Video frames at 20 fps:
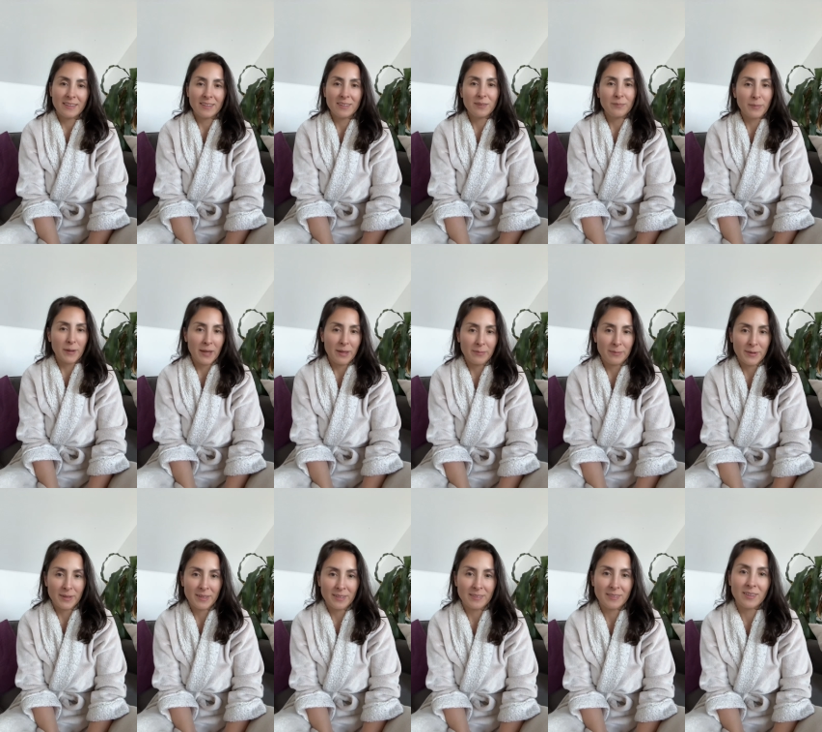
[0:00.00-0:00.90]
These
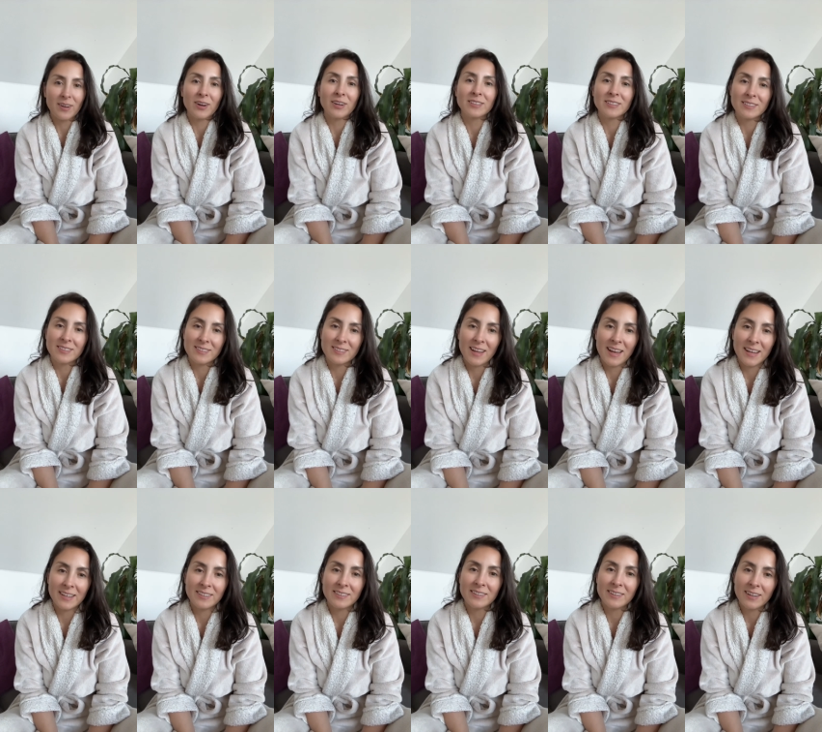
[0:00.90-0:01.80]
payments are
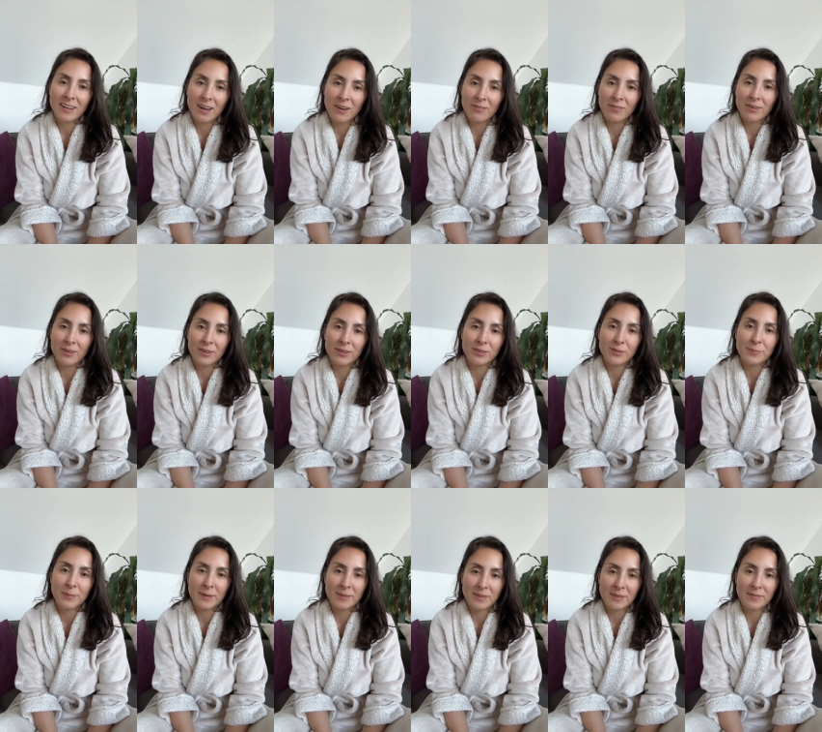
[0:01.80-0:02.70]
designed to cover
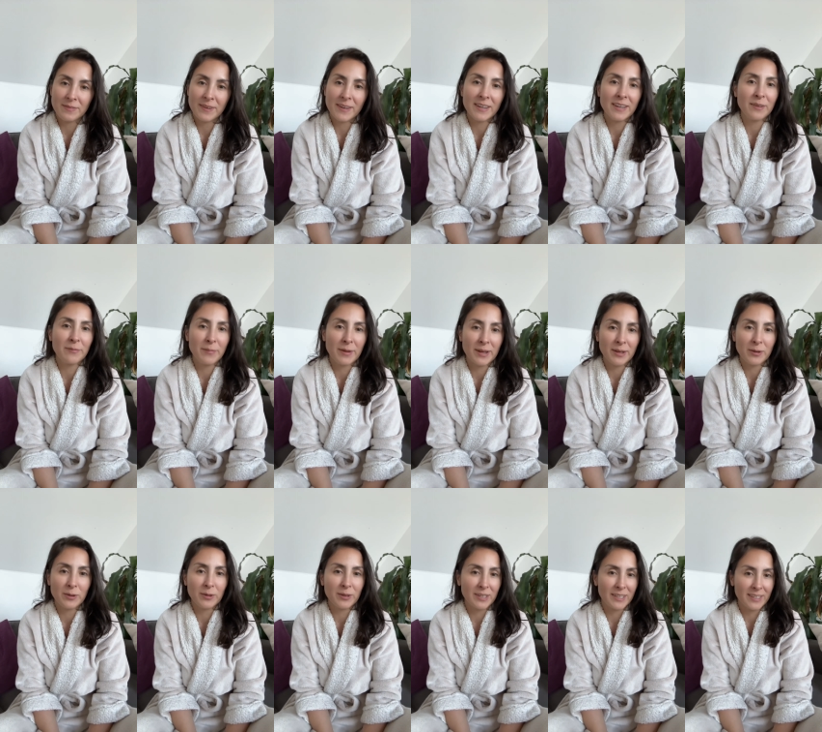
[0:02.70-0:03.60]
specific
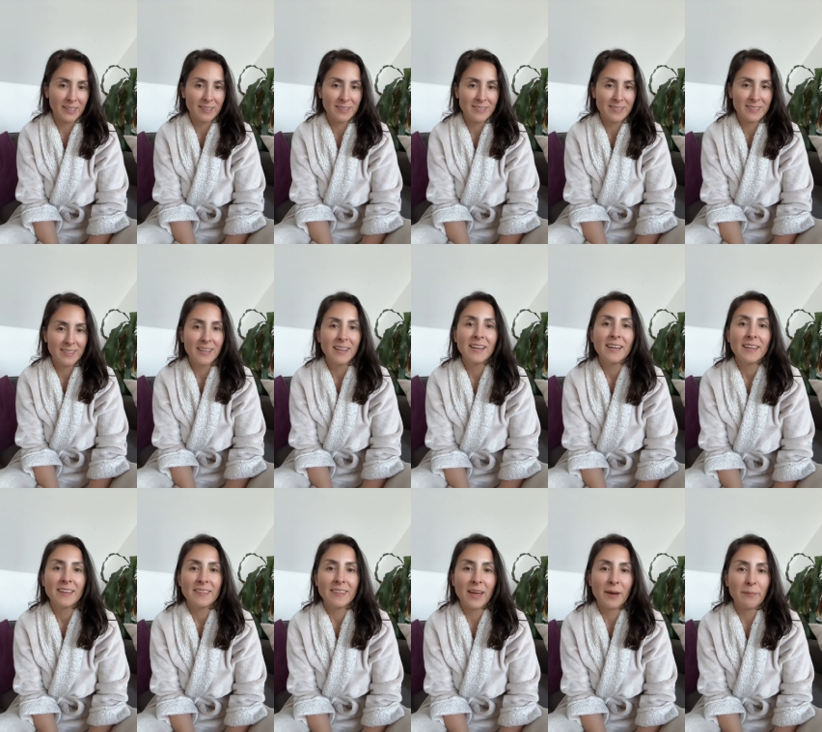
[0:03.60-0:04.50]
medical needs
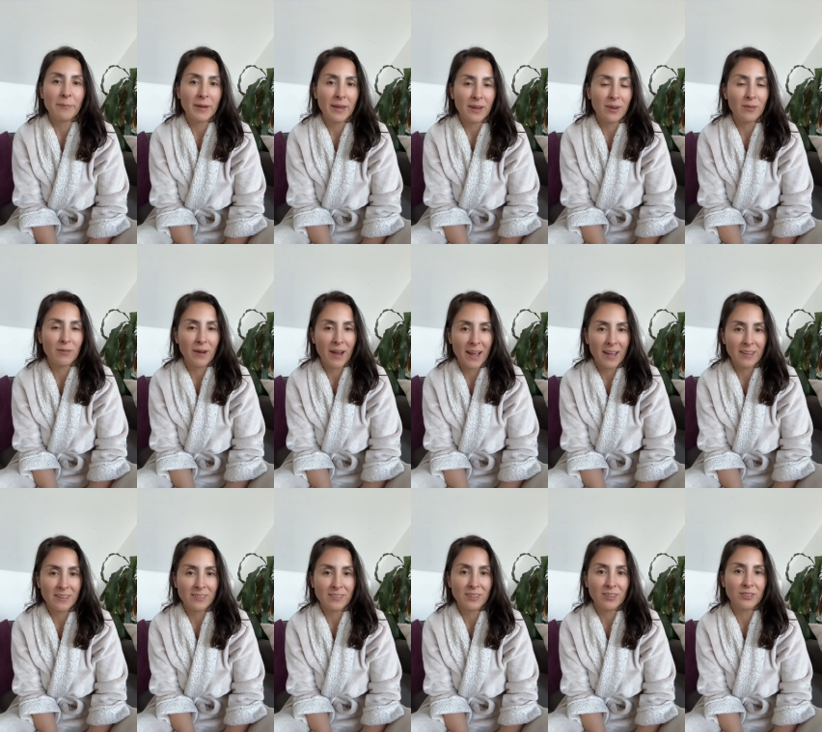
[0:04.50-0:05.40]
that may
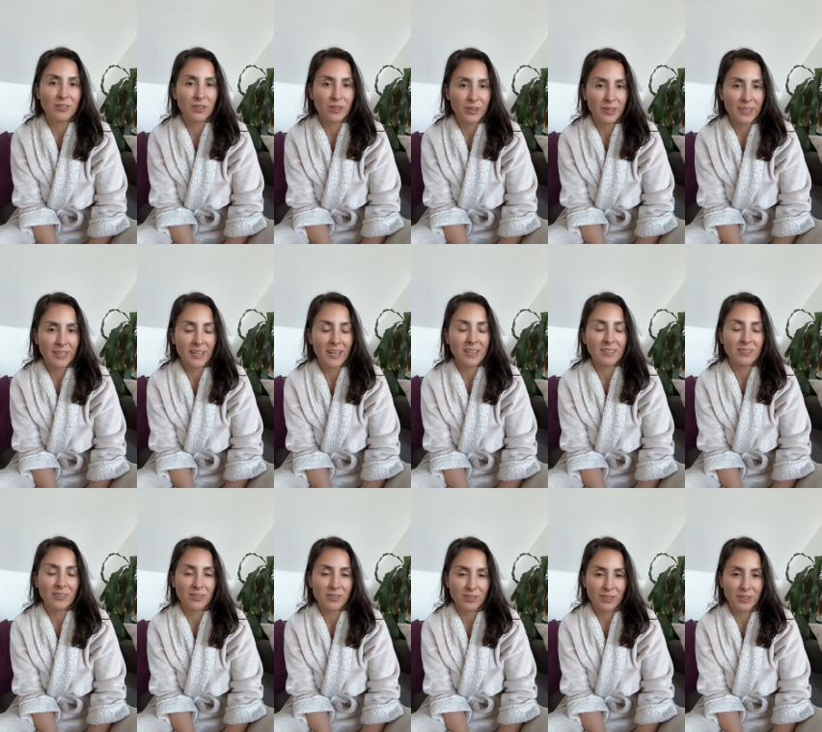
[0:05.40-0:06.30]
arise during
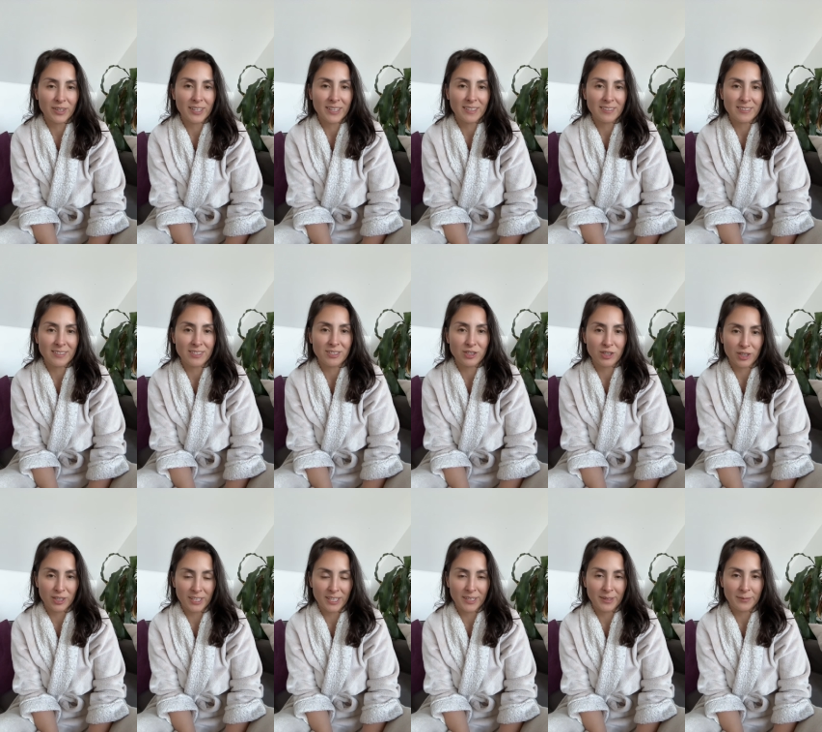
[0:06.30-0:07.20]
the surrogacy
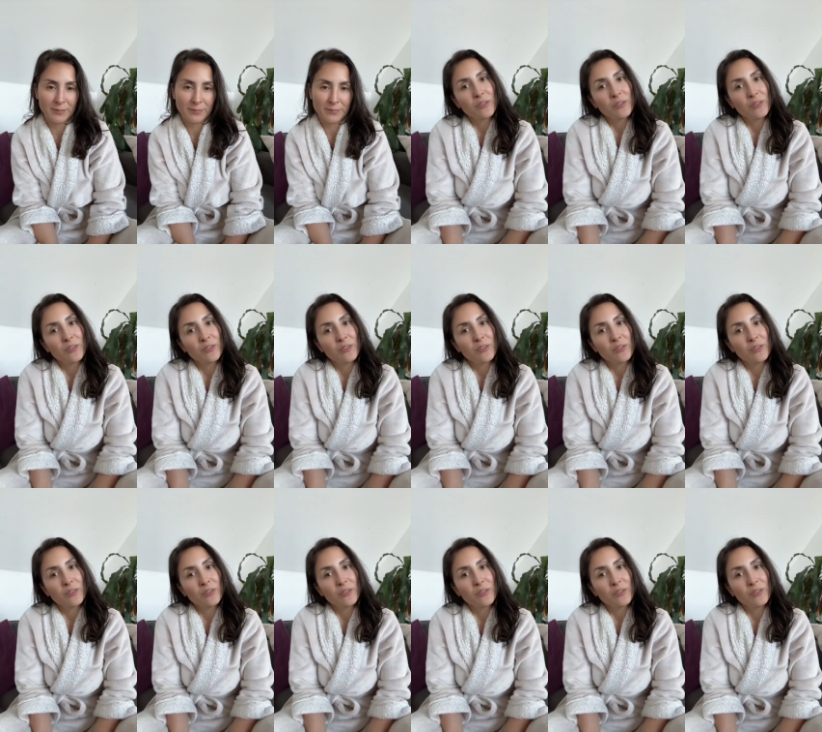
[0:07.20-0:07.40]
journey.